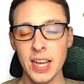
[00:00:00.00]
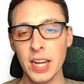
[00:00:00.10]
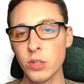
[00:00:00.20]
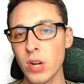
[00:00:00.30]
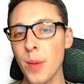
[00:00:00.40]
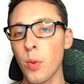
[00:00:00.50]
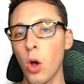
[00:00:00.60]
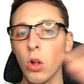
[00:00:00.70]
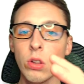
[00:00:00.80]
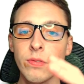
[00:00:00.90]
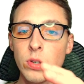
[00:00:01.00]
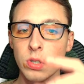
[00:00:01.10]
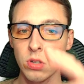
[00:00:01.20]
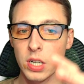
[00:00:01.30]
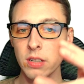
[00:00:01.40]
I drop all of
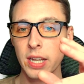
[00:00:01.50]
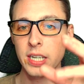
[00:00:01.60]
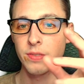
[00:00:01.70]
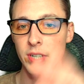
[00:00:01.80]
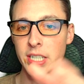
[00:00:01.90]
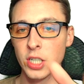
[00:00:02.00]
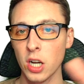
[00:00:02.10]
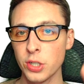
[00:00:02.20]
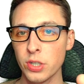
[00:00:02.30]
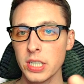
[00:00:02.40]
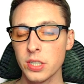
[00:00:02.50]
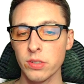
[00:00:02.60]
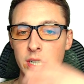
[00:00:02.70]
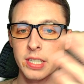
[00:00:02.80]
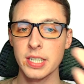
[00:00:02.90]
those lookalikes for each country. So let's